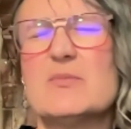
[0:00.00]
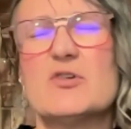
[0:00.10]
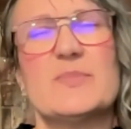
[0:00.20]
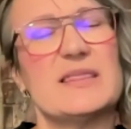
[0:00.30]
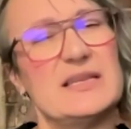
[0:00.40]
more
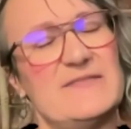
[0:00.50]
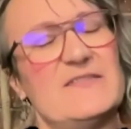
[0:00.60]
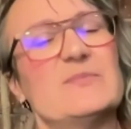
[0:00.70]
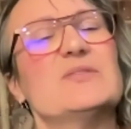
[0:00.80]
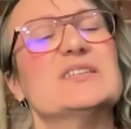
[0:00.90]
about the
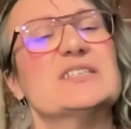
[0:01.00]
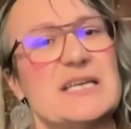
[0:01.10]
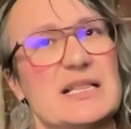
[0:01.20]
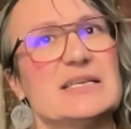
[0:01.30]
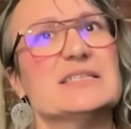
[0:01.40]
Living Building
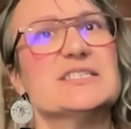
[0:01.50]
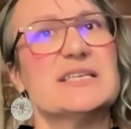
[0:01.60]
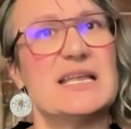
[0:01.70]
Challenge,